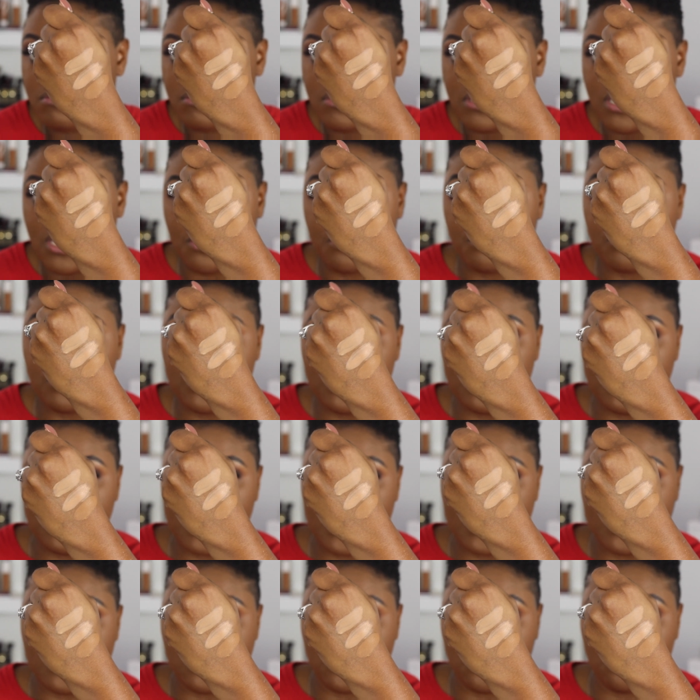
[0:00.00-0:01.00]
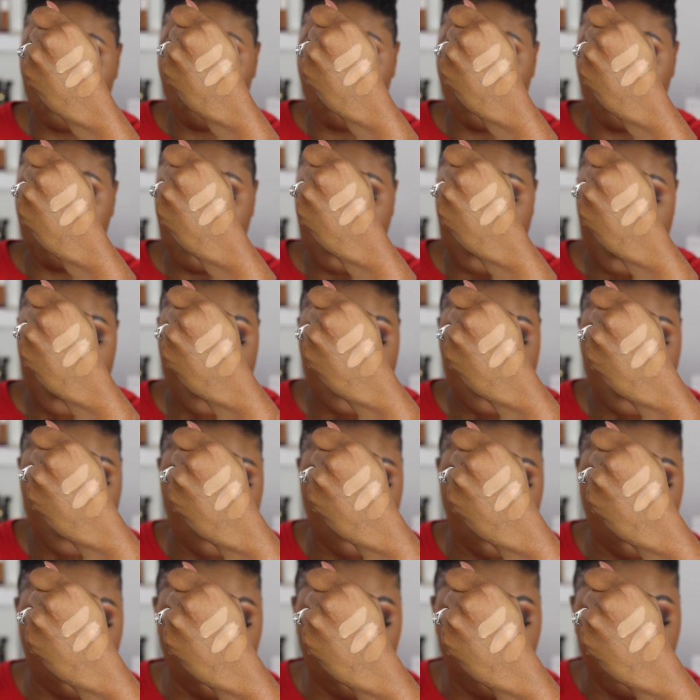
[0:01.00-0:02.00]
They're really nice and creamy, guys. Like
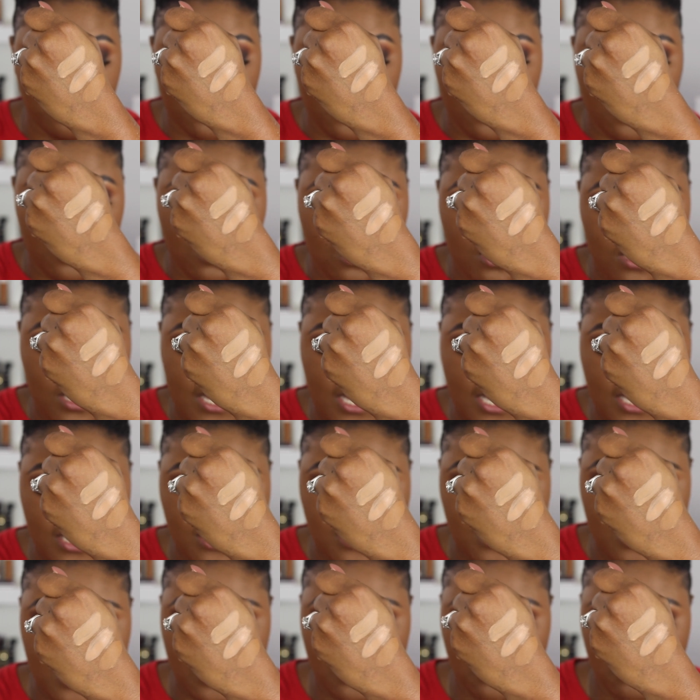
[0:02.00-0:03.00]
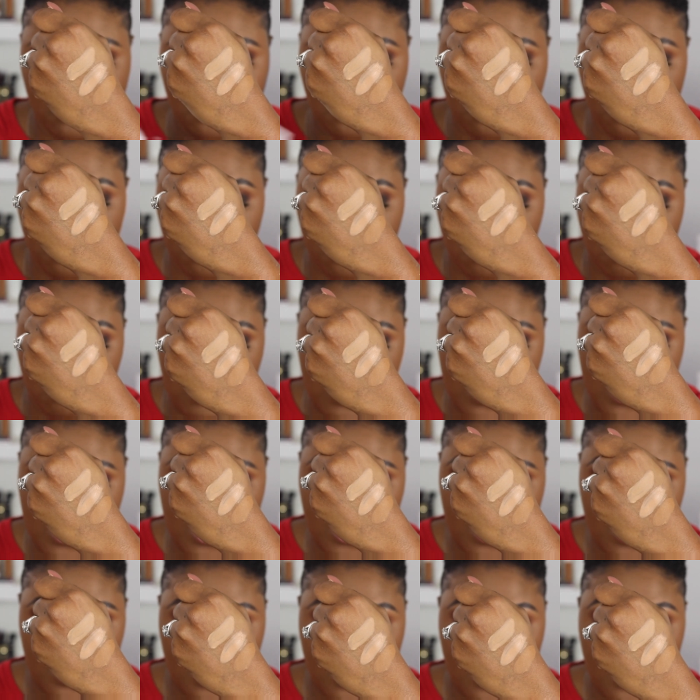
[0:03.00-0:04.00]
super nice and
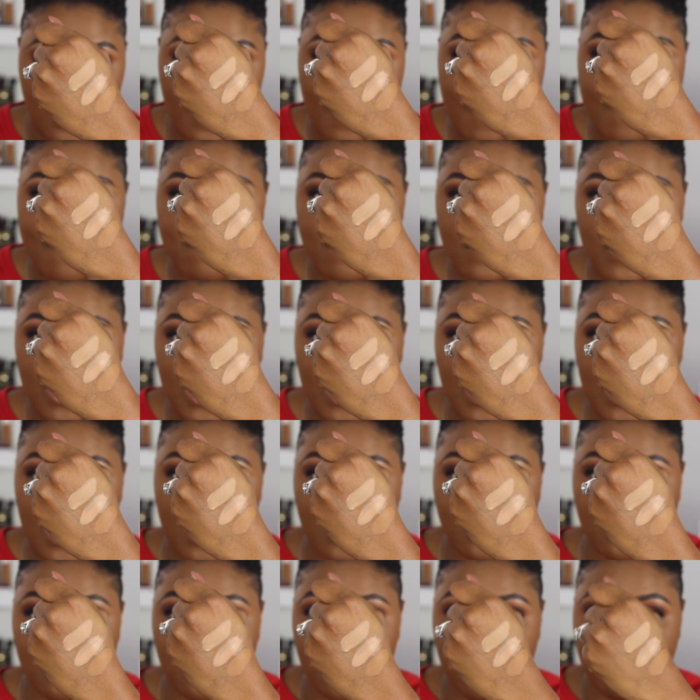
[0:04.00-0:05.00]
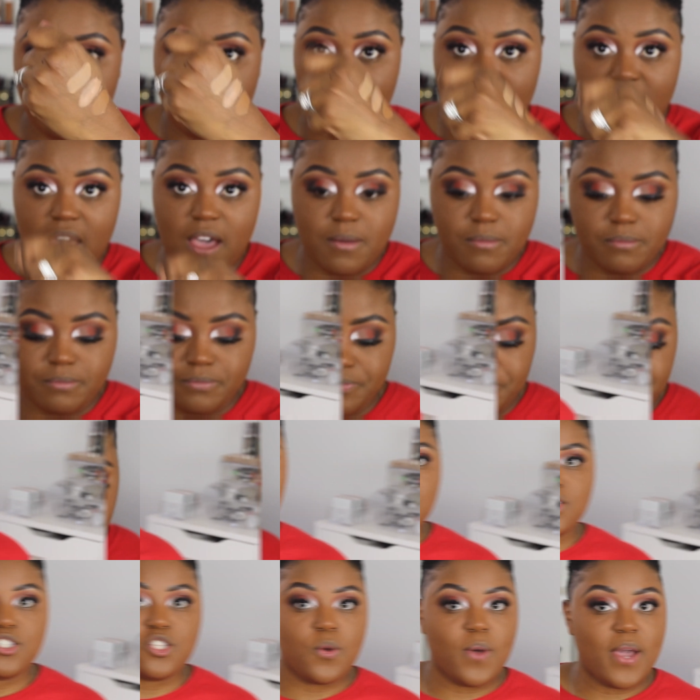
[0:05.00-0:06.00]
creamy me. I love that. Okay.
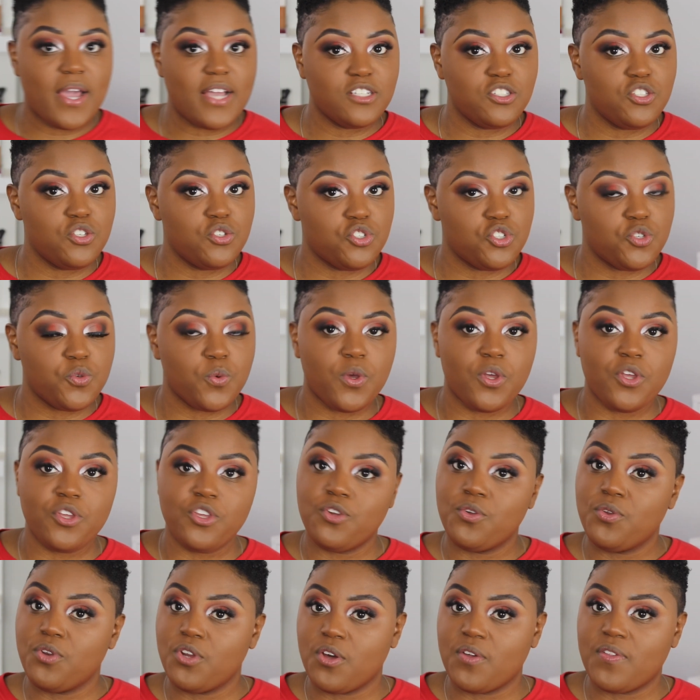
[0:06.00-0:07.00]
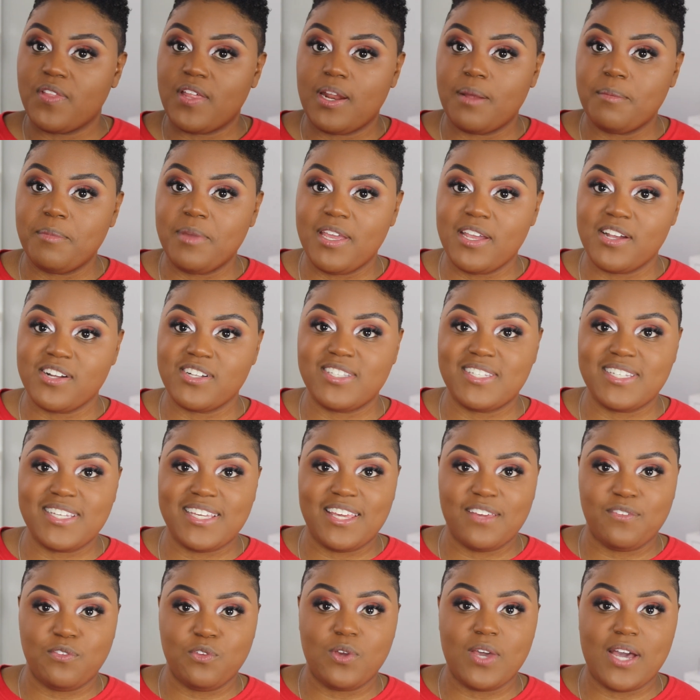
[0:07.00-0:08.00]
So as usual, you know that I'm here to
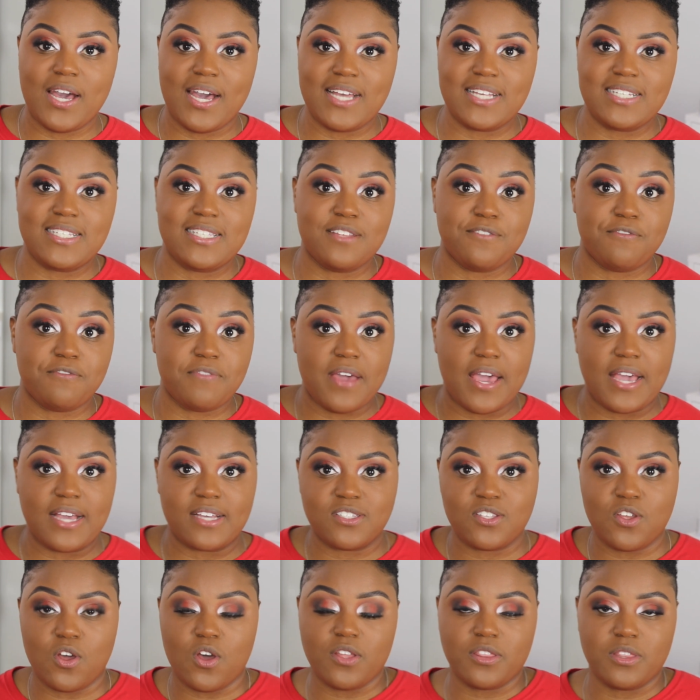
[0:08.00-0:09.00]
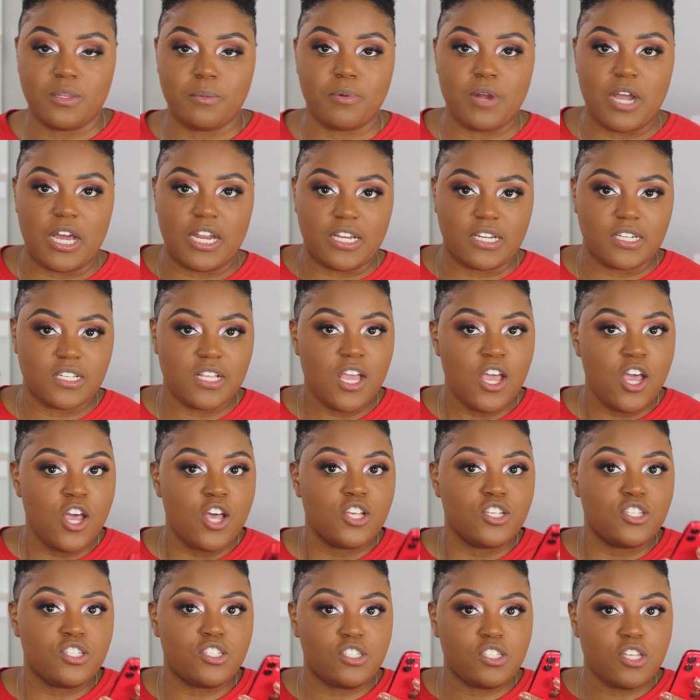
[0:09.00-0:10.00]
give you guys the facts on the product.
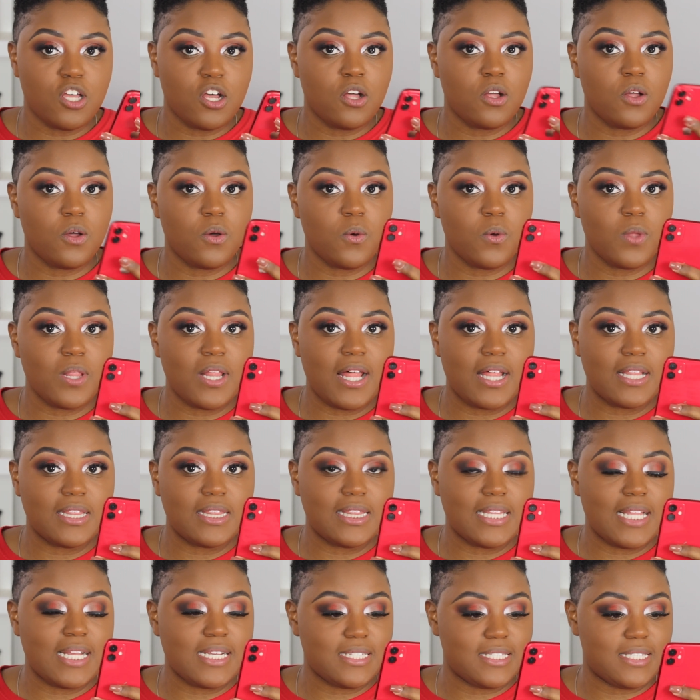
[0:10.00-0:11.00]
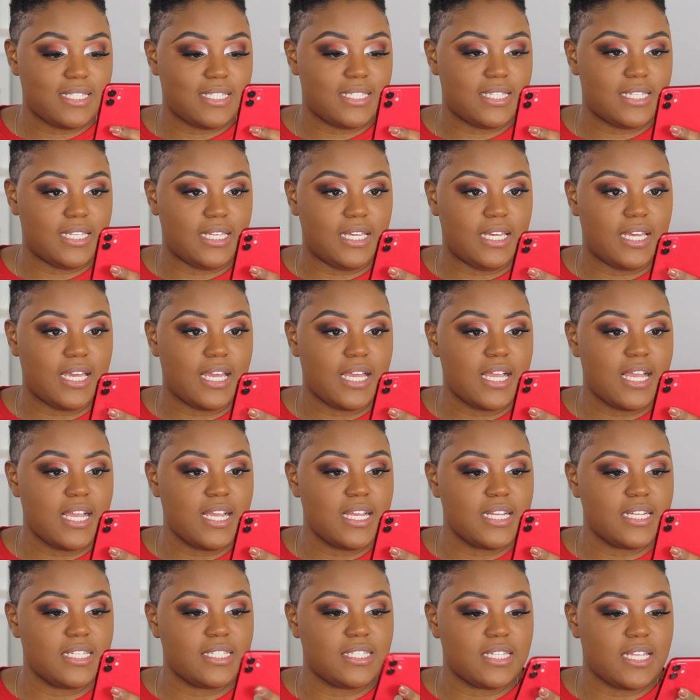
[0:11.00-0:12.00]
So let's see.
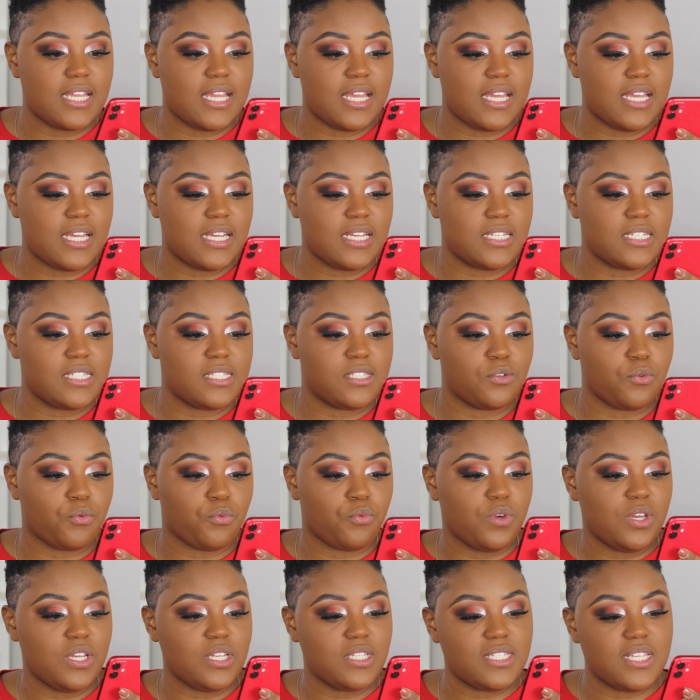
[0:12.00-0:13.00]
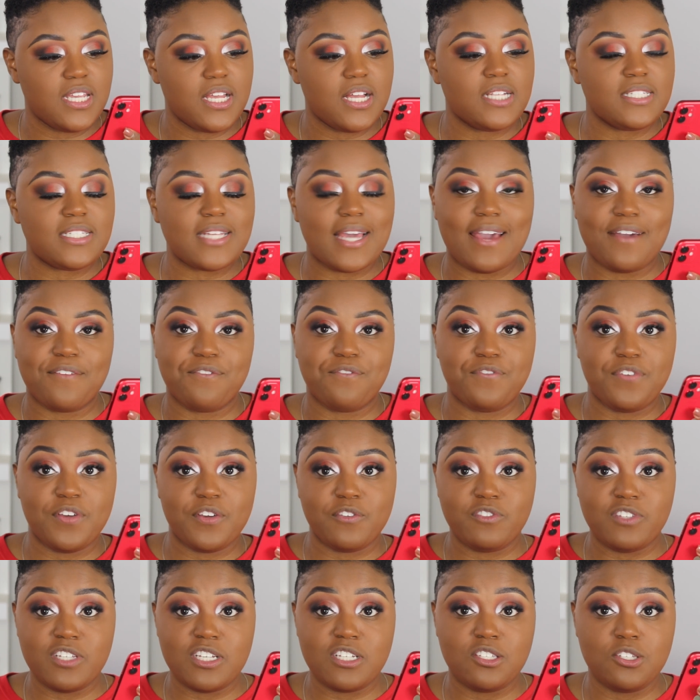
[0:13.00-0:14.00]
It is retailed at
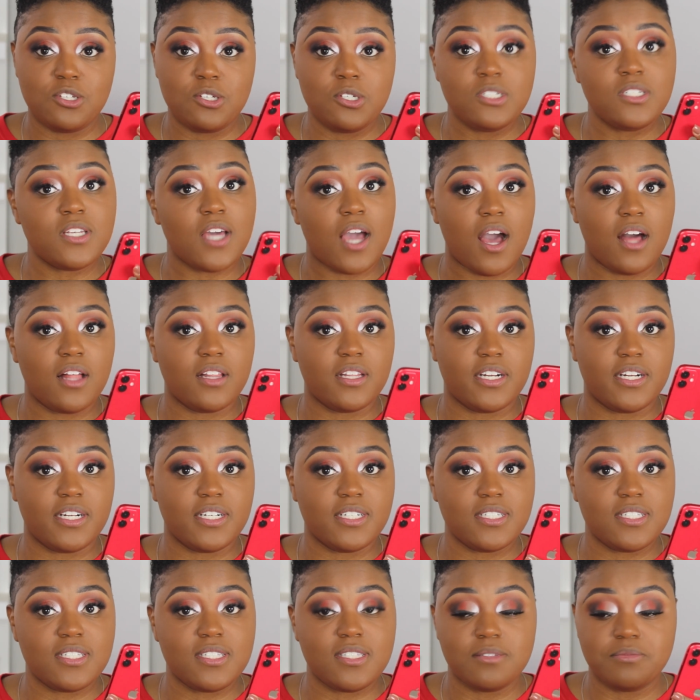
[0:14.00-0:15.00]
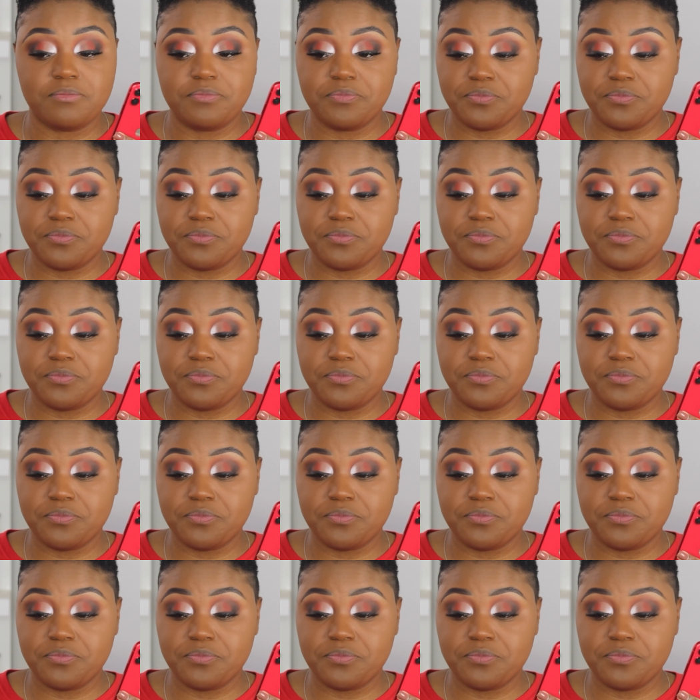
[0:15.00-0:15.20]
$52.